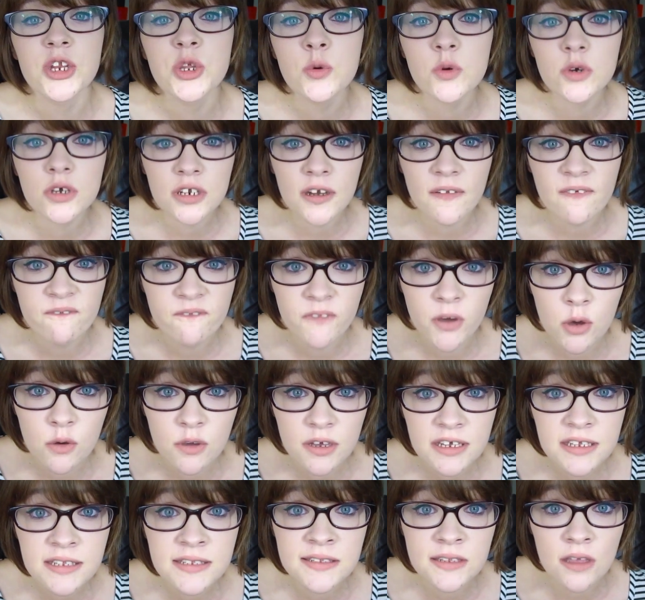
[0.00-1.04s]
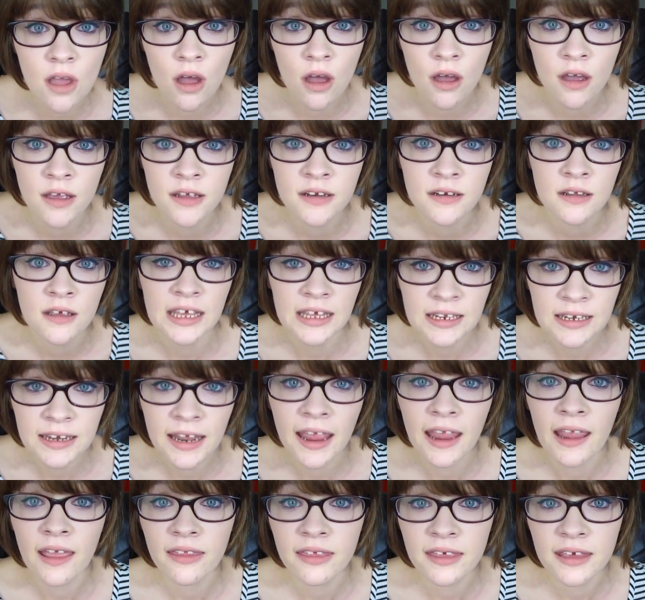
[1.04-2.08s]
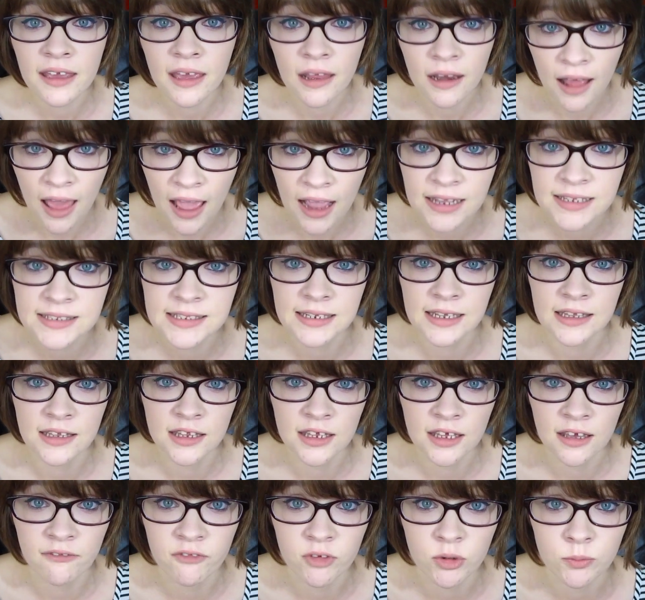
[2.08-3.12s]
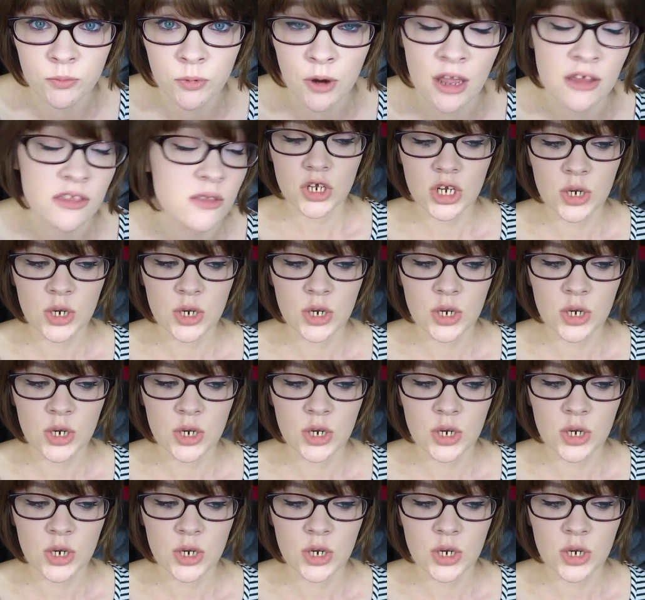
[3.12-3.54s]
you are gonna focus on inhaling and exhaling of your breath.